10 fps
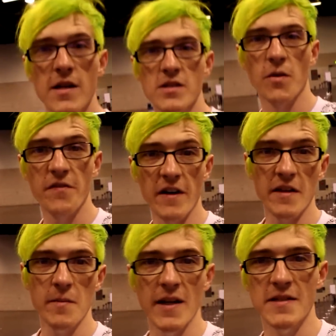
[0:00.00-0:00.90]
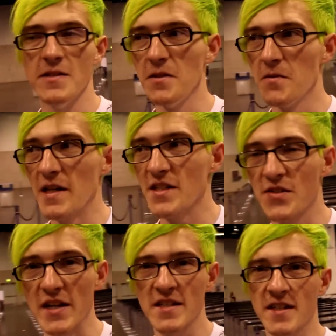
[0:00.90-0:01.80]
So we finally made it to
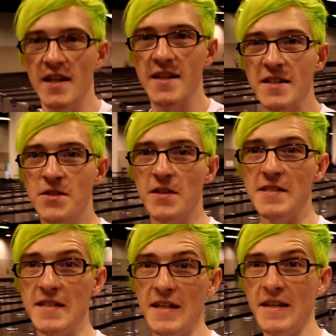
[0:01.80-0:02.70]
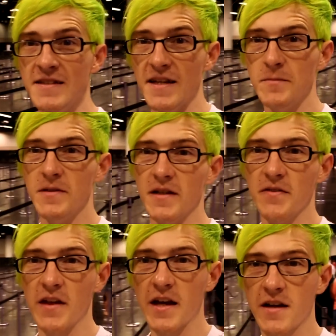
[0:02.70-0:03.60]
registration, and as you can see, it's empty.
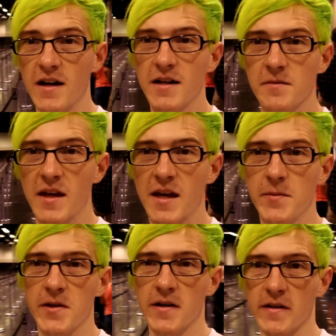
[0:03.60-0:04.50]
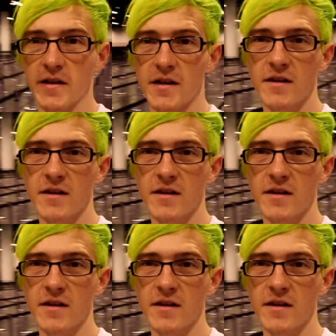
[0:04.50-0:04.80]
Thank God we came here early.